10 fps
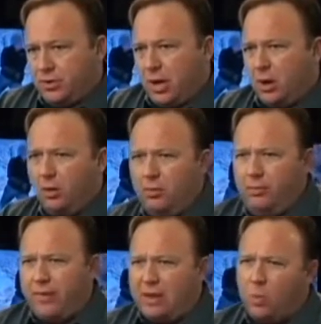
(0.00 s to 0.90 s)
So
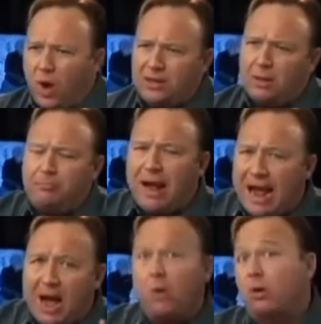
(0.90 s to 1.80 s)
they want the
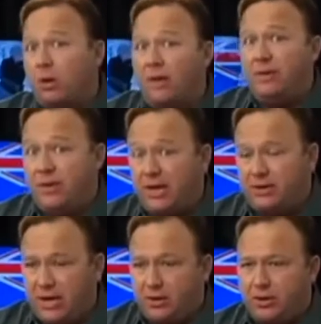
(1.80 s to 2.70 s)
power of a
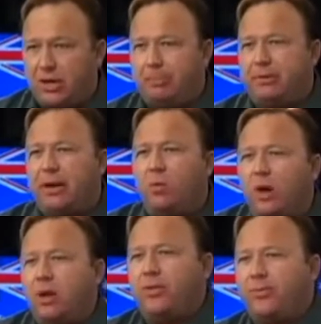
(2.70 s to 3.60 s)
dictatorship, but they
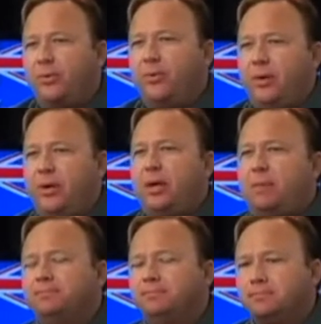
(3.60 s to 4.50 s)
want it through
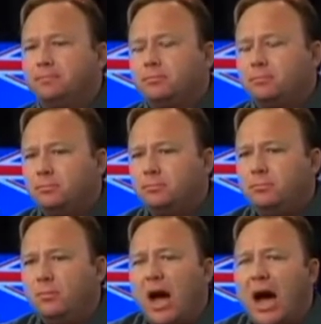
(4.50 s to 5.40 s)
the
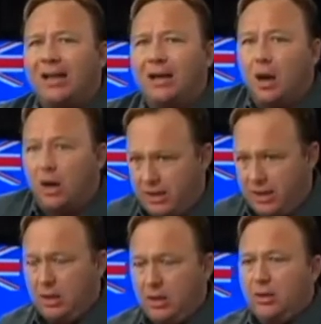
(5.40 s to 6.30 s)

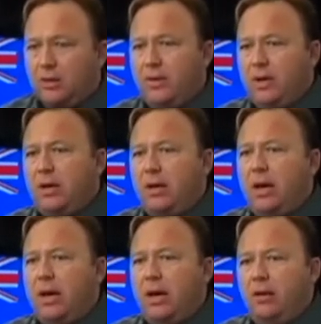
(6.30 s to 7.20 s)
oligarchy, the